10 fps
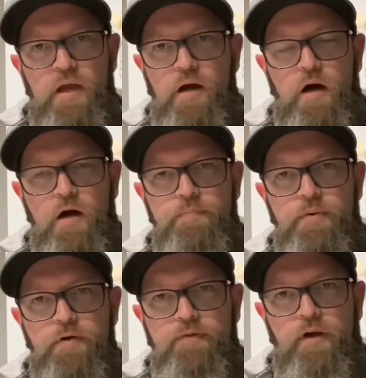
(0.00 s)
Hop
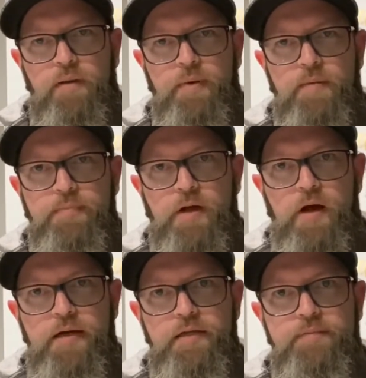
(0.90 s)
profile, I'm
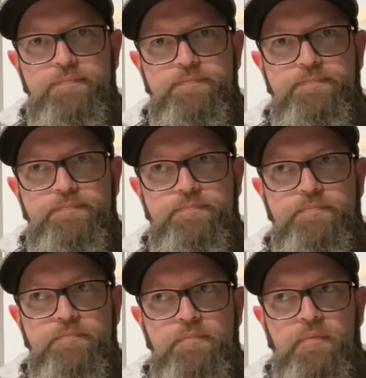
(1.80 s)
kind
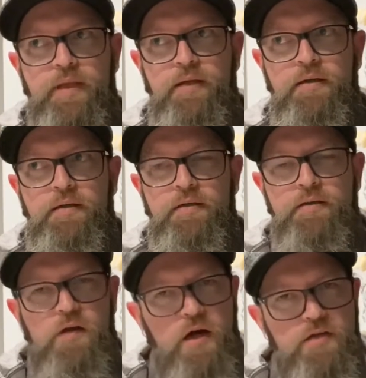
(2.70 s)

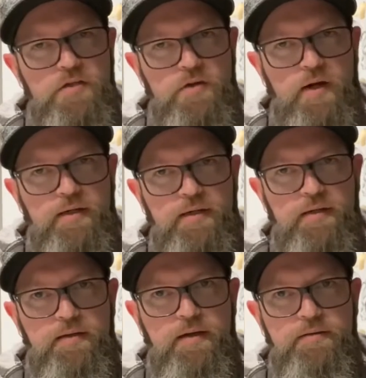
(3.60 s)
of struggling a
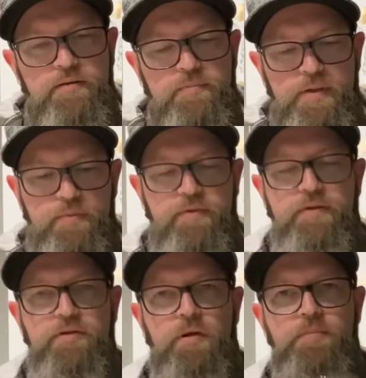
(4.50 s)
little bit in
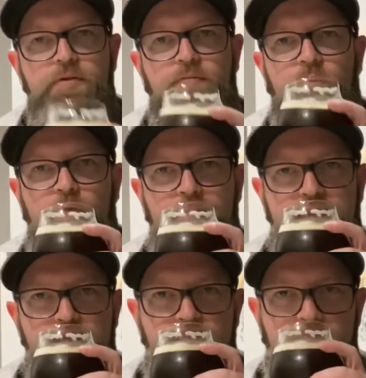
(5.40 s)
terms of what I'm
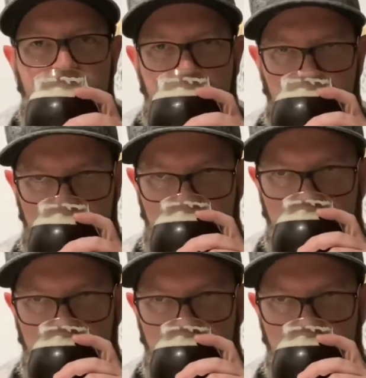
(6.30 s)
actually picking up here.